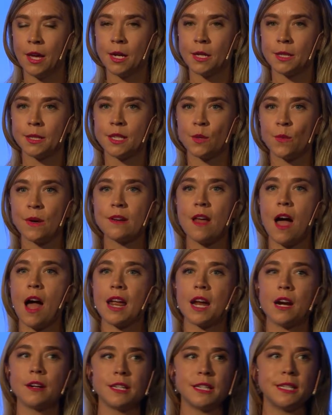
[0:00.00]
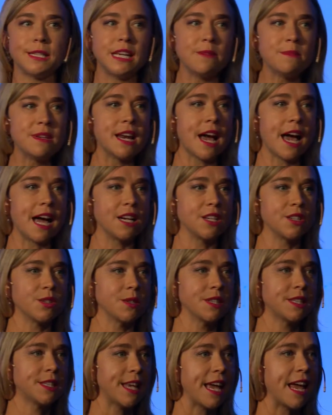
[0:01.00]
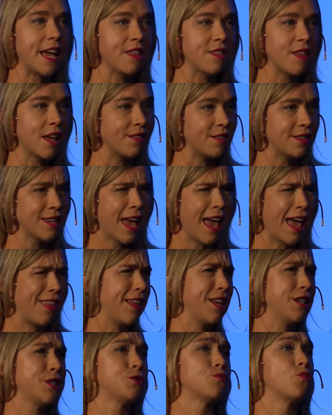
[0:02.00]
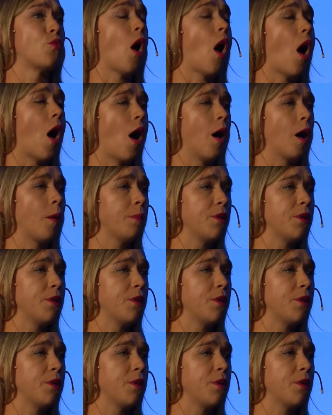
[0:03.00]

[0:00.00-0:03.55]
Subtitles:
So we're not here to demonize or say that it's wrong,